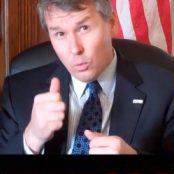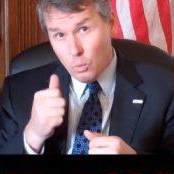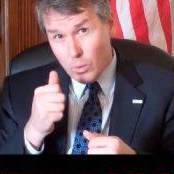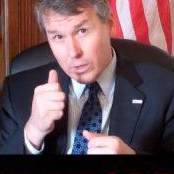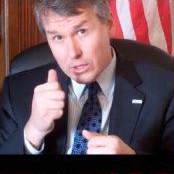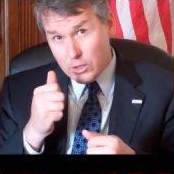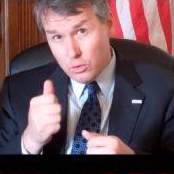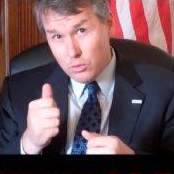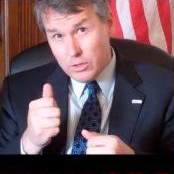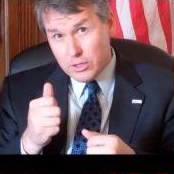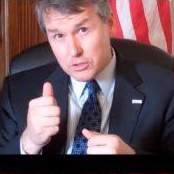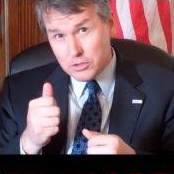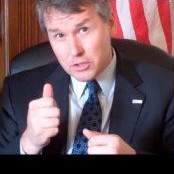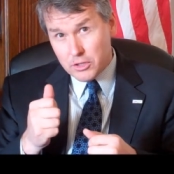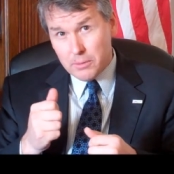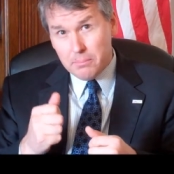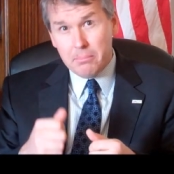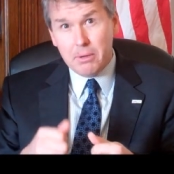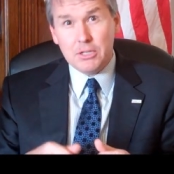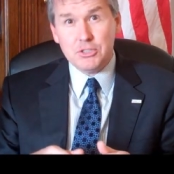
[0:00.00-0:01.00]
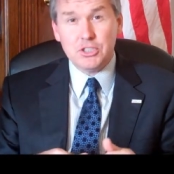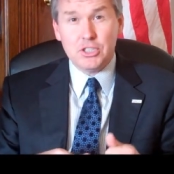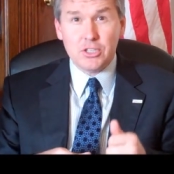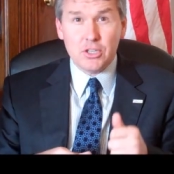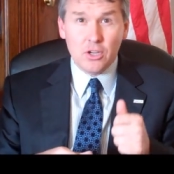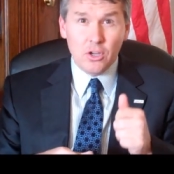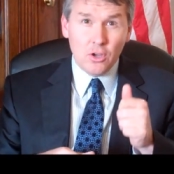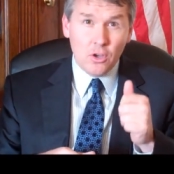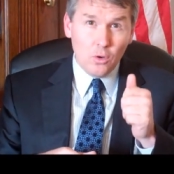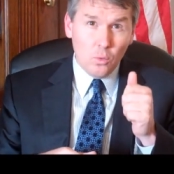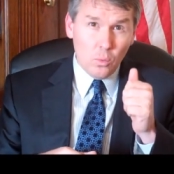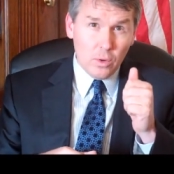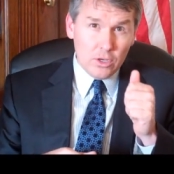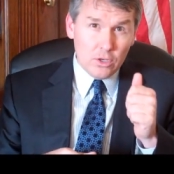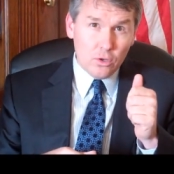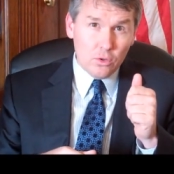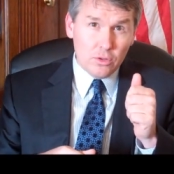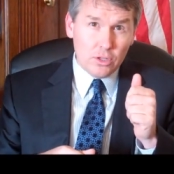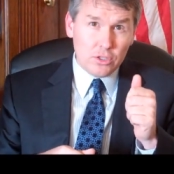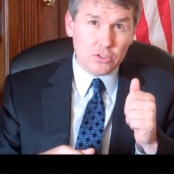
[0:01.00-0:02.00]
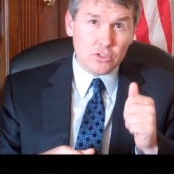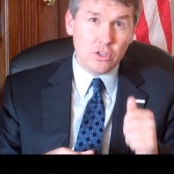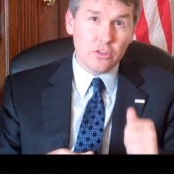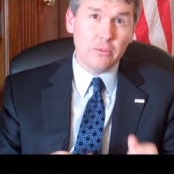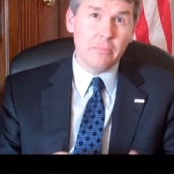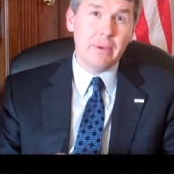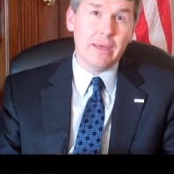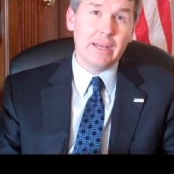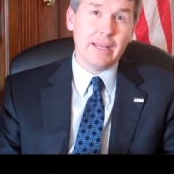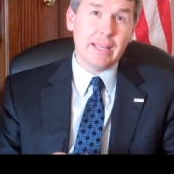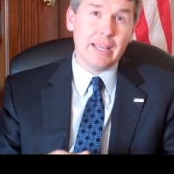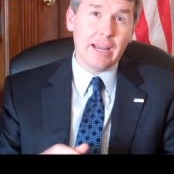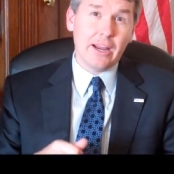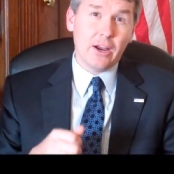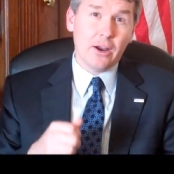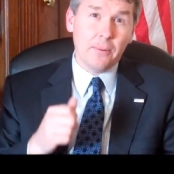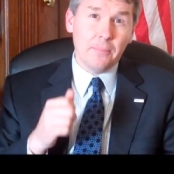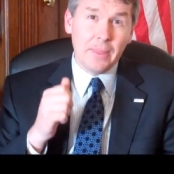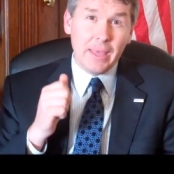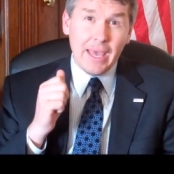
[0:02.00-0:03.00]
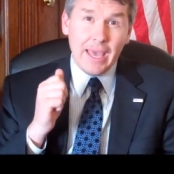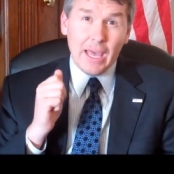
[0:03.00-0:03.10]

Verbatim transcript: We do this on the budget, we do this on the Medicare,